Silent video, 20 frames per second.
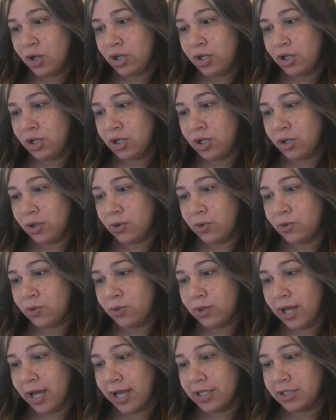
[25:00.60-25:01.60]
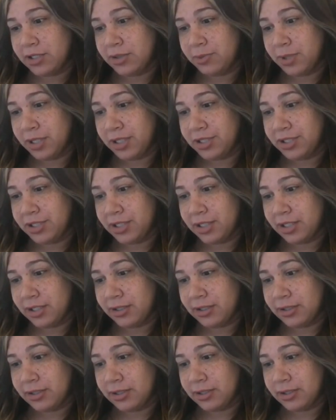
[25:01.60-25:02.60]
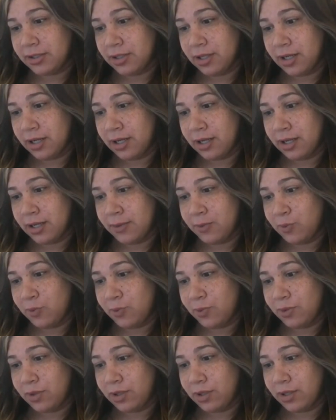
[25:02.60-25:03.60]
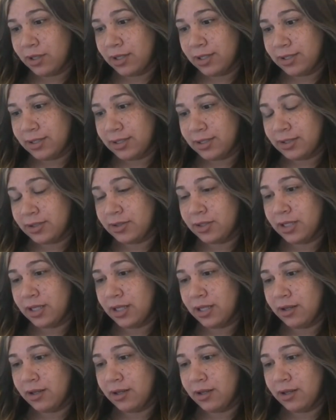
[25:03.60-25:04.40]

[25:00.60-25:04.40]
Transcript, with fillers: you know, as you mentioned, um, it's